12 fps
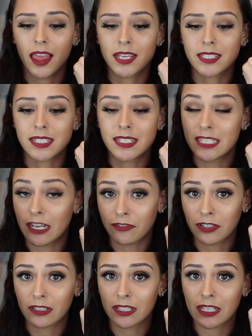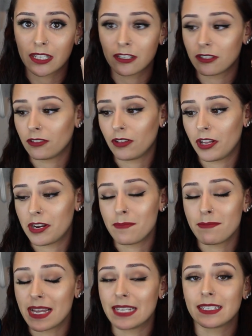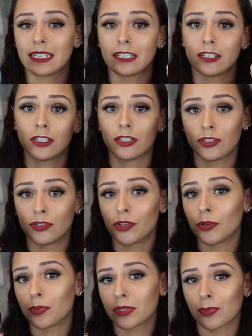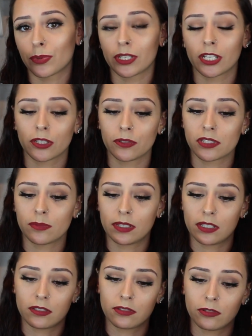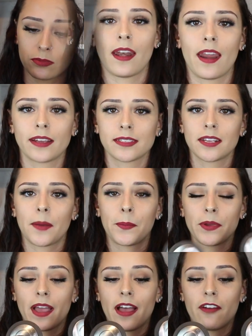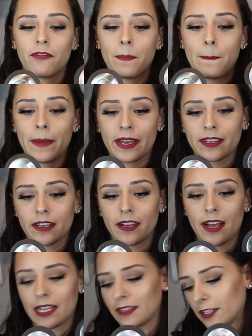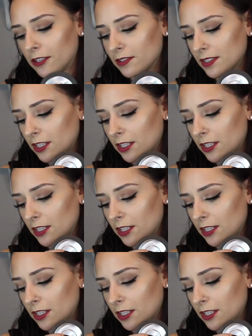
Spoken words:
that's definitely an amazing dupe. It's pretty close to being a dupe. So next up we have BECCA highlighters.